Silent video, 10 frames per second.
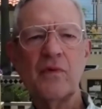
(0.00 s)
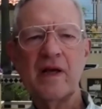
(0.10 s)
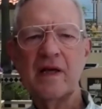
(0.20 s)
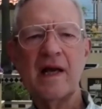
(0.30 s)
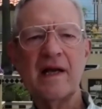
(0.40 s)
we
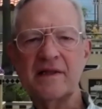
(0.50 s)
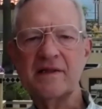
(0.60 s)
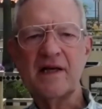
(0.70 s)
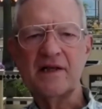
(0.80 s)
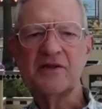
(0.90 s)
got in
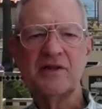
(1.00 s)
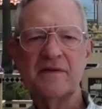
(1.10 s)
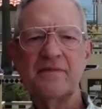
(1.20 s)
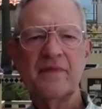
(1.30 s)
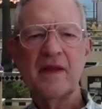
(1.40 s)
touch
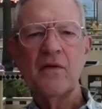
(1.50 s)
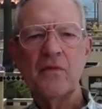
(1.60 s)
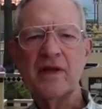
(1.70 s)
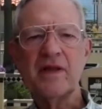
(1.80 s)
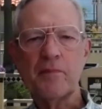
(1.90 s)

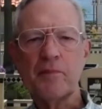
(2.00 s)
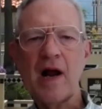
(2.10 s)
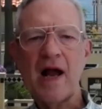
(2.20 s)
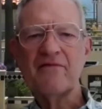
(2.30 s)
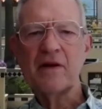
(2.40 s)
with the
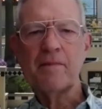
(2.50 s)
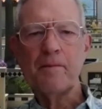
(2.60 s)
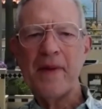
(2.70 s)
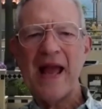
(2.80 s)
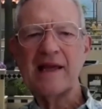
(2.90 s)

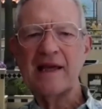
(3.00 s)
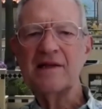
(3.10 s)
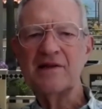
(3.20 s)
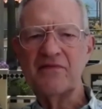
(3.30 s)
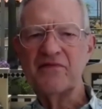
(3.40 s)
private
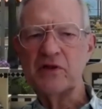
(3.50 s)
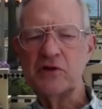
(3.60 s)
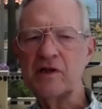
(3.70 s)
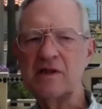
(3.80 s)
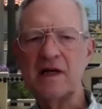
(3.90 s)
banking
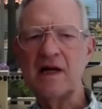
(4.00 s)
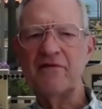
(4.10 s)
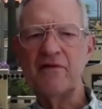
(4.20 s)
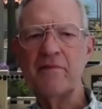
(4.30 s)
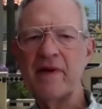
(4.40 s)
division of
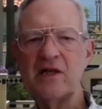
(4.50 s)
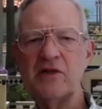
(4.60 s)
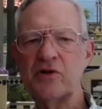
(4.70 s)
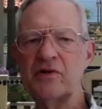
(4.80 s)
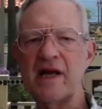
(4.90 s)
a
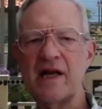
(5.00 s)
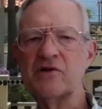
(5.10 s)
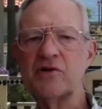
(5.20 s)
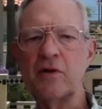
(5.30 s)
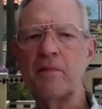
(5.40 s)
major
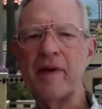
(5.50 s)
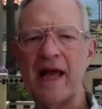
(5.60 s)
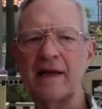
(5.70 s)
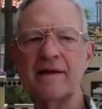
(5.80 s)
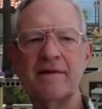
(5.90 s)
national
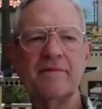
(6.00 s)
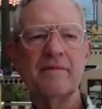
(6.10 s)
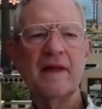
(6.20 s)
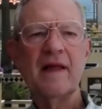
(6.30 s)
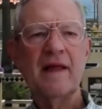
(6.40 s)
bank.
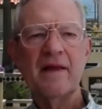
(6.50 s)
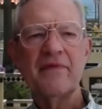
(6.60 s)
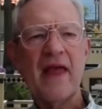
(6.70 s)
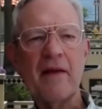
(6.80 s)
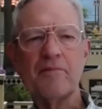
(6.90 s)

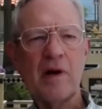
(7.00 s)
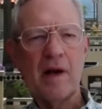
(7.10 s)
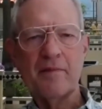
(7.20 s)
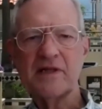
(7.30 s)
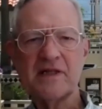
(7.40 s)
They
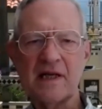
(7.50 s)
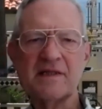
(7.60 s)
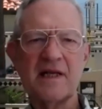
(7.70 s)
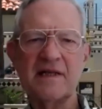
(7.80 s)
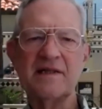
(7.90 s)
promised
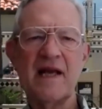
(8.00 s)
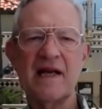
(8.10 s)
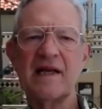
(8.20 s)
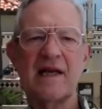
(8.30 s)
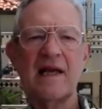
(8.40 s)
us a
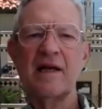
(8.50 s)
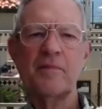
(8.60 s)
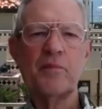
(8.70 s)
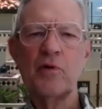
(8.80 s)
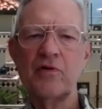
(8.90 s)

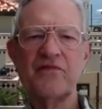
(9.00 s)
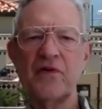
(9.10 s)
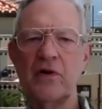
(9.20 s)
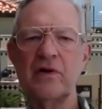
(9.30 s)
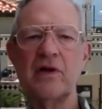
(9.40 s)
dedicated
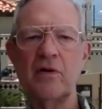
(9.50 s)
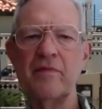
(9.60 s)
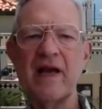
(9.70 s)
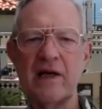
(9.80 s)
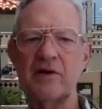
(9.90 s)
portfolio
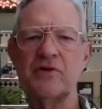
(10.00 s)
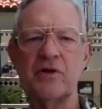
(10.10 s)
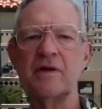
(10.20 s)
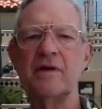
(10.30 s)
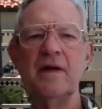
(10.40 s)

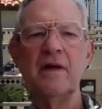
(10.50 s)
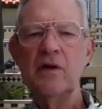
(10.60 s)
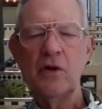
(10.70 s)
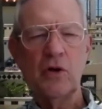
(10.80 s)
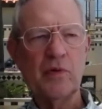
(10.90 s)
manager
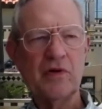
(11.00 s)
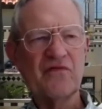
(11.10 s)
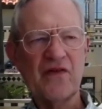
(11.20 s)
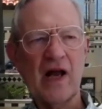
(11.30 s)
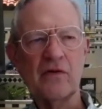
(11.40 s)
who would
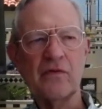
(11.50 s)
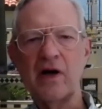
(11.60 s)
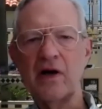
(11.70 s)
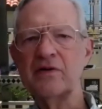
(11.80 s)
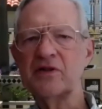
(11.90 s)
follow
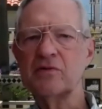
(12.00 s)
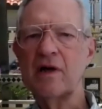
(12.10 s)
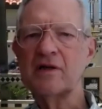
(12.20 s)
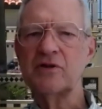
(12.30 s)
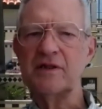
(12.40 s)
our
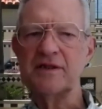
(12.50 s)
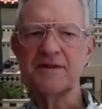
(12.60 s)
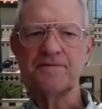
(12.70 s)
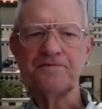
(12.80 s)
instructions.